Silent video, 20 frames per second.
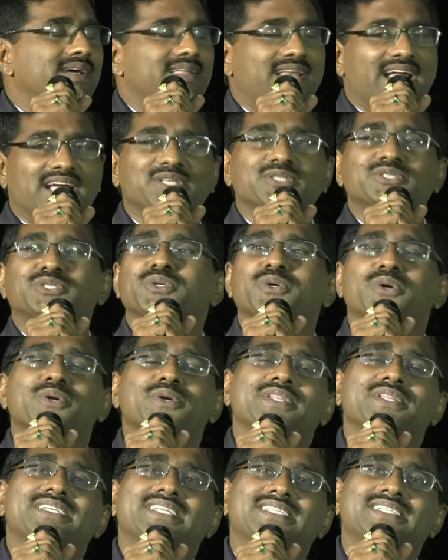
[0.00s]
I used to go
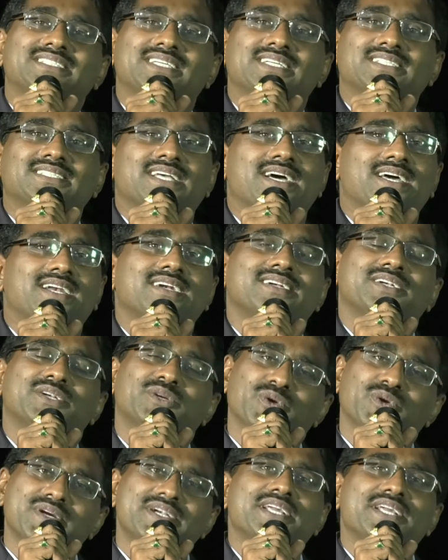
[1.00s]
to the teacher, sir,
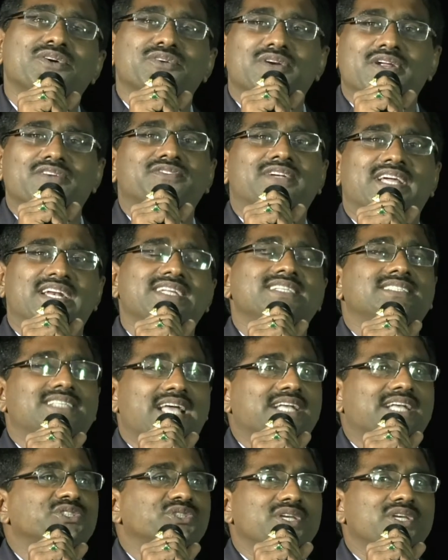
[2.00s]
20 out of 10 is
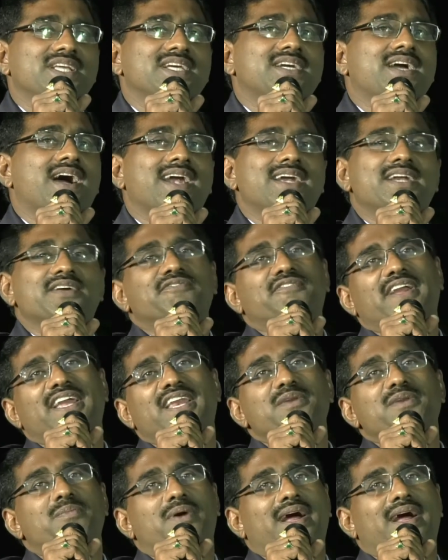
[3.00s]
actually called a
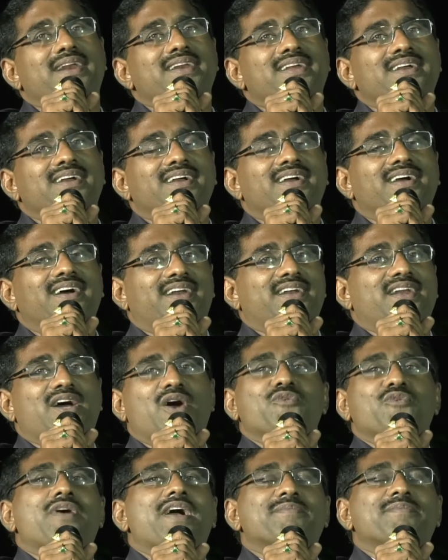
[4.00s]
fail mark and
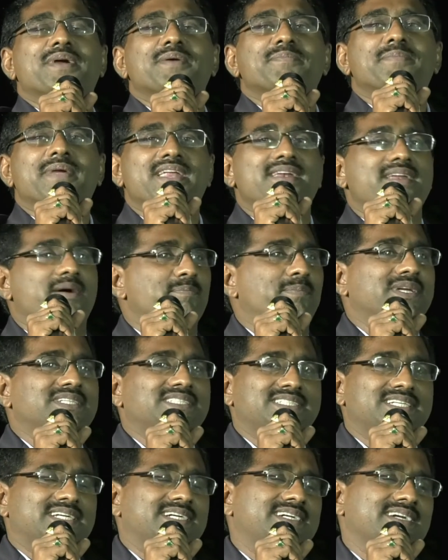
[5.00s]
how am I being
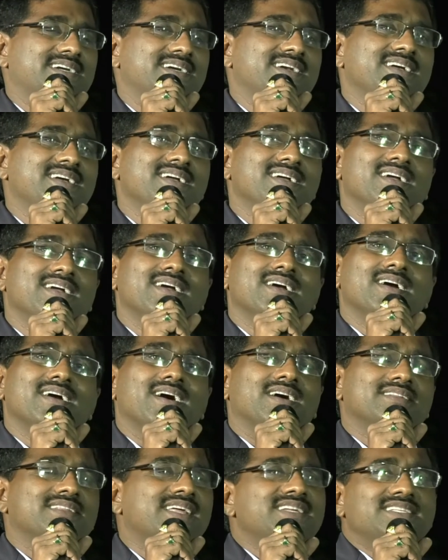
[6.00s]
appreciated?
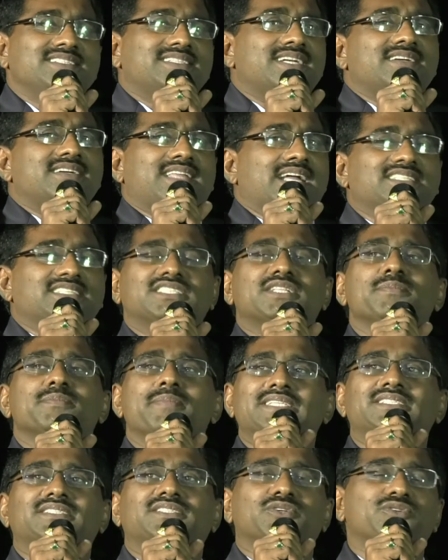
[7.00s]
And then he said, that's the
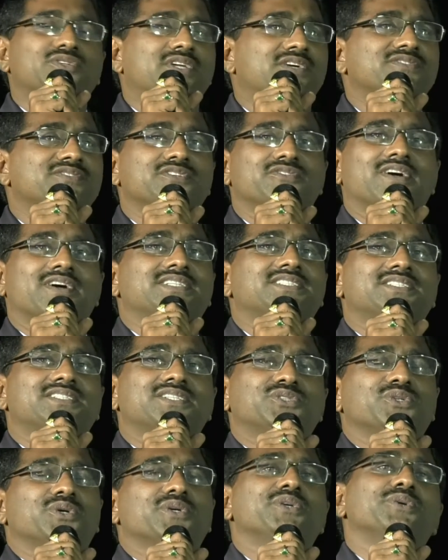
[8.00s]
best out of the
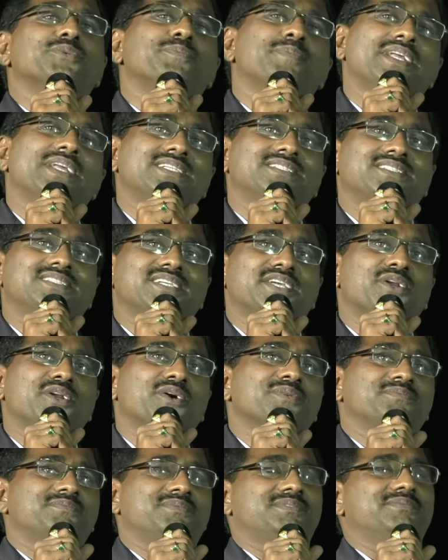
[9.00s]
worst. So you please, you
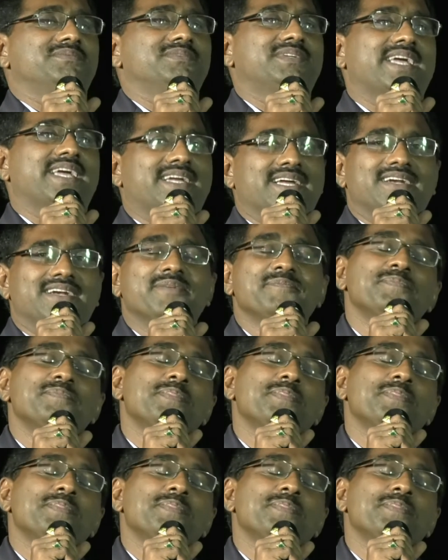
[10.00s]
know, take it.